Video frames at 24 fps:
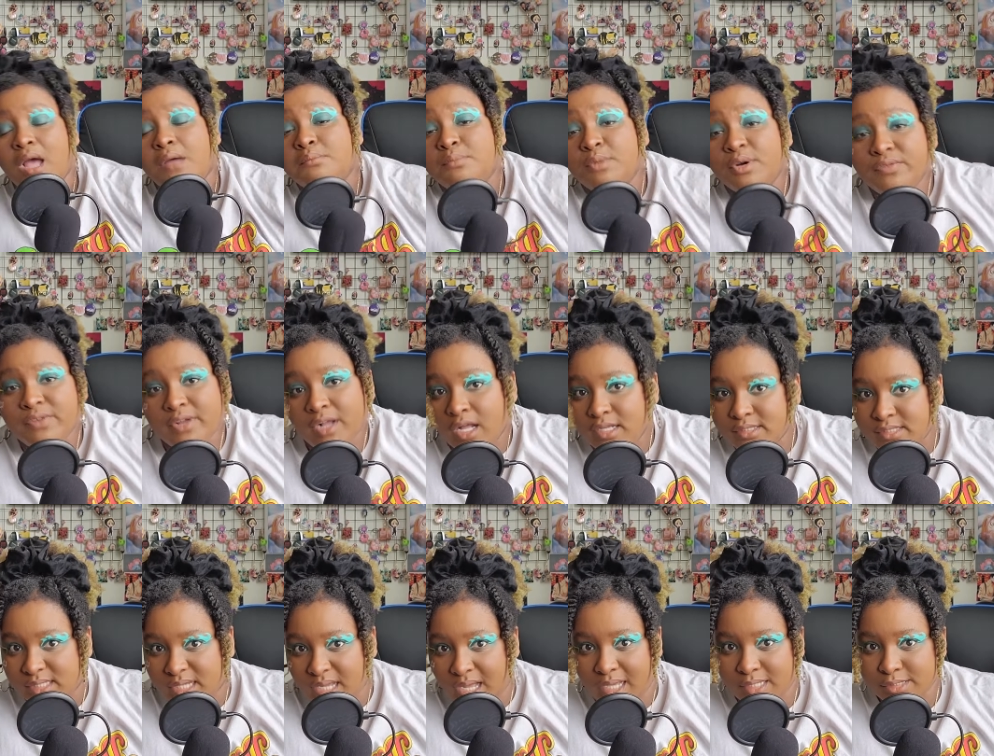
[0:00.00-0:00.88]
Moving on
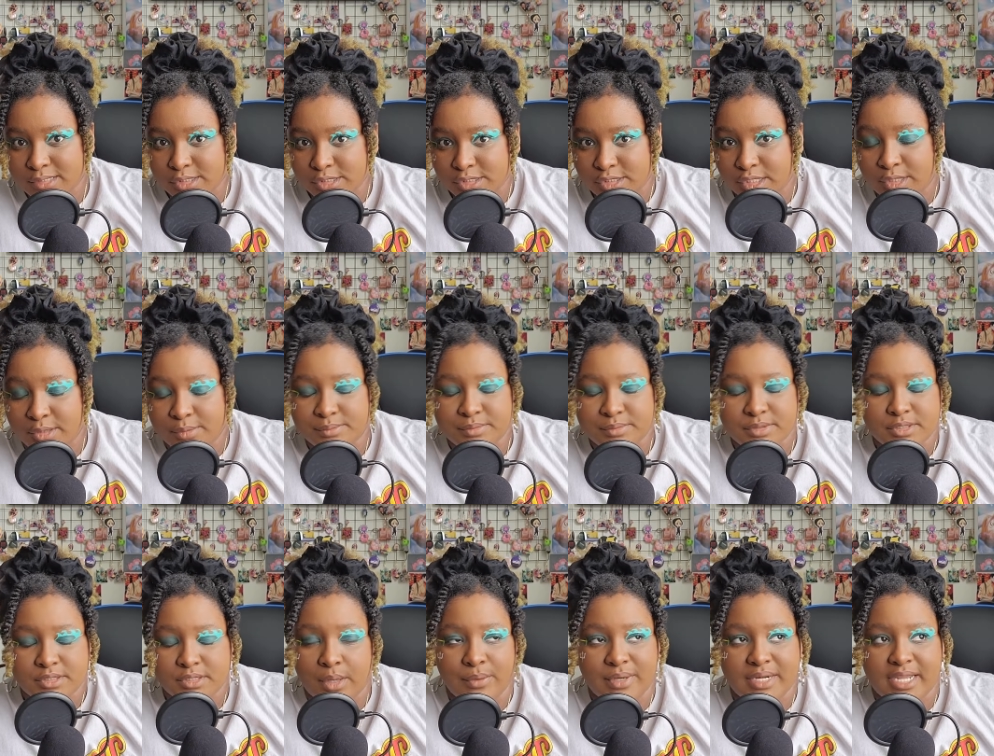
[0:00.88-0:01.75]
to
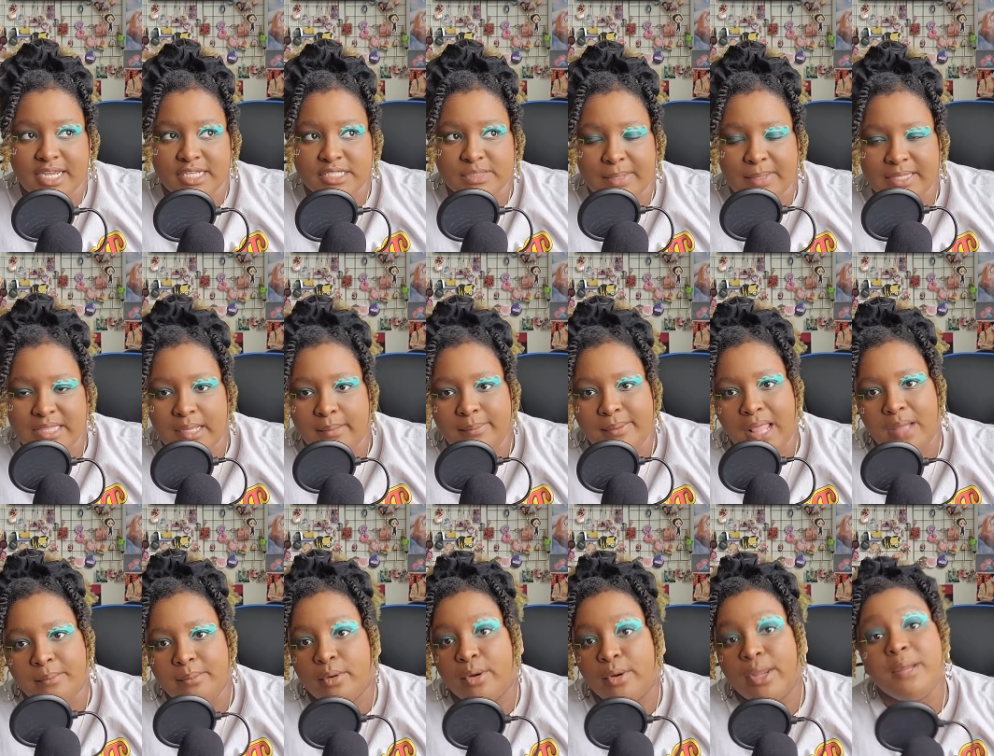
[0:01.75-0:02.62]
costumes. No one cares about that
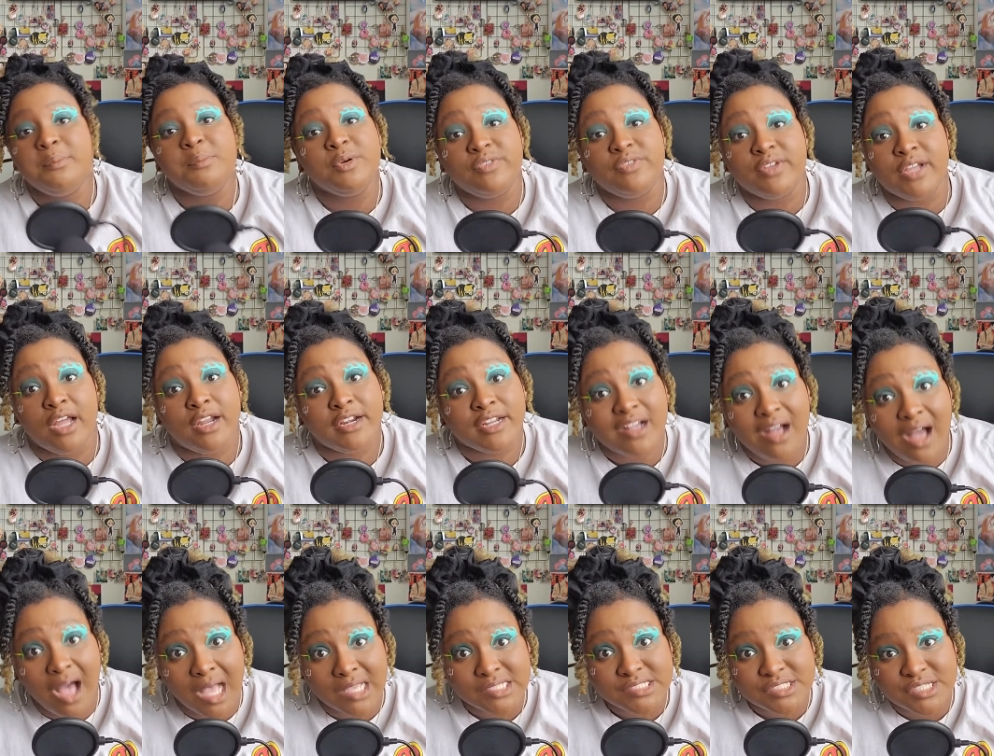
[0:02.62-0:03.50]
plot point. Moving on to
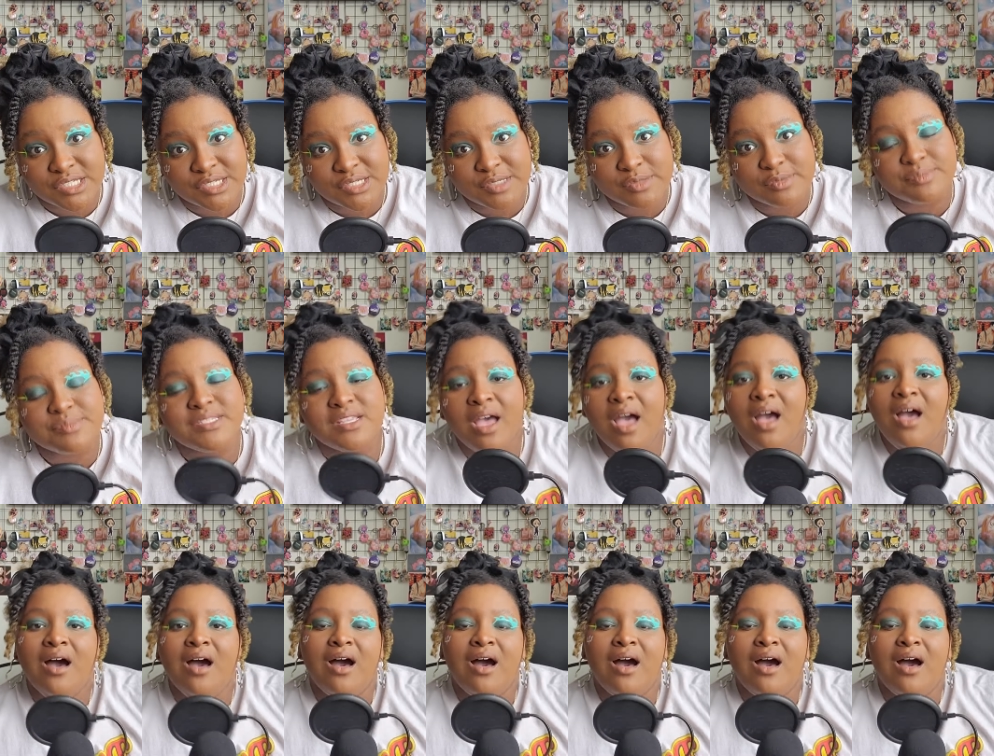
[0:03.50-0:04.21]
costumes.